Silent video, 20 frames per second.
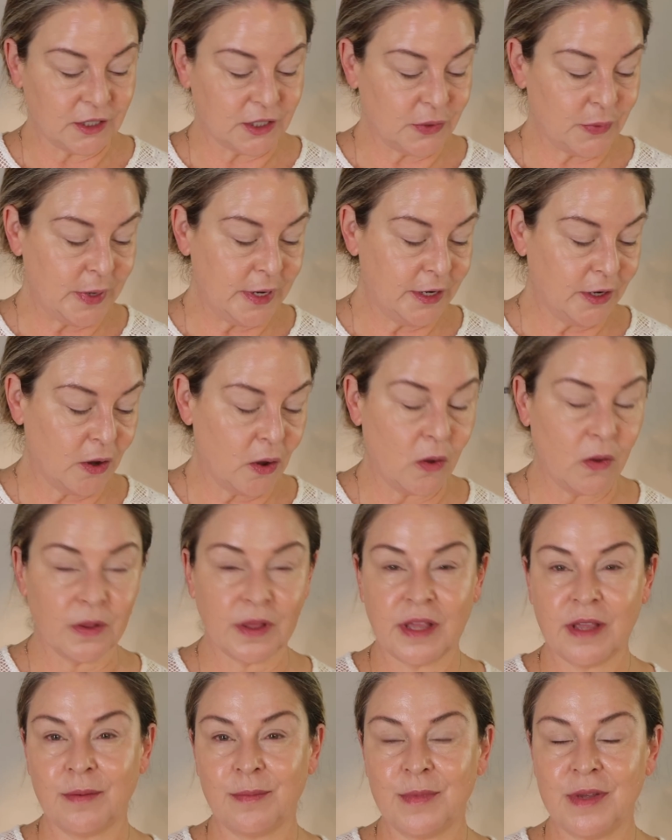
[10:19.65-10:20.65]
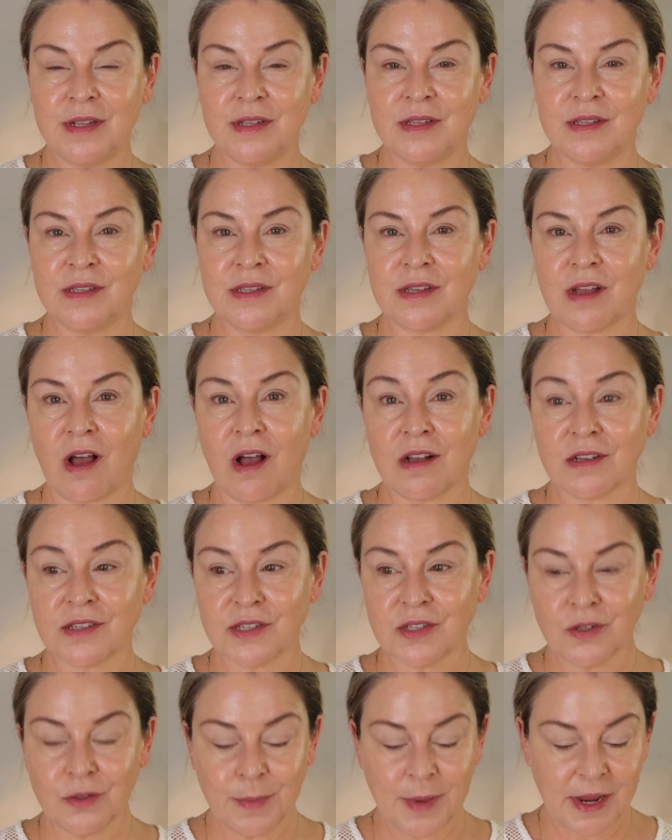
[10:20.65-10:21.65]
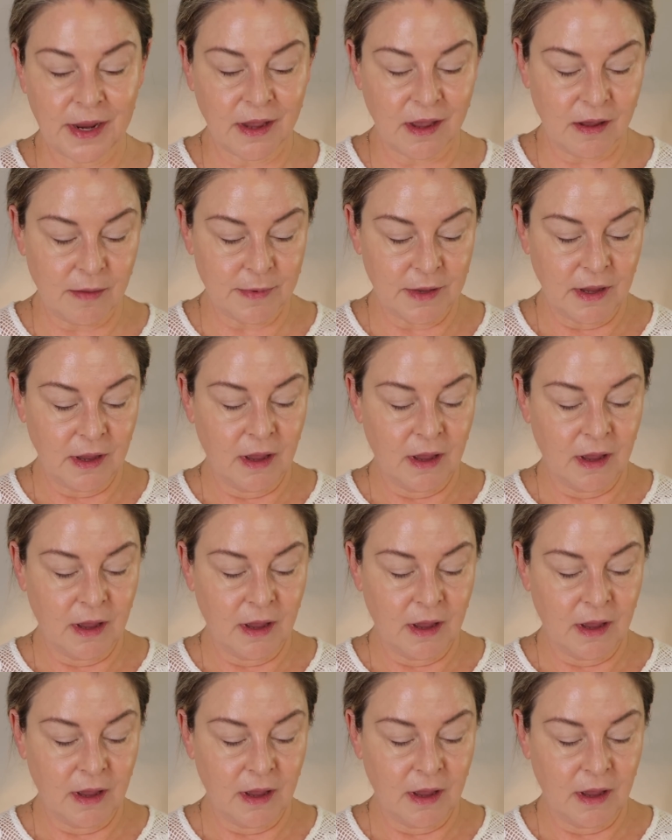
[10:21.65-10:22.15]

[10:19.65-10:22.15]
doing Nicole Kidman's Oscar makeup.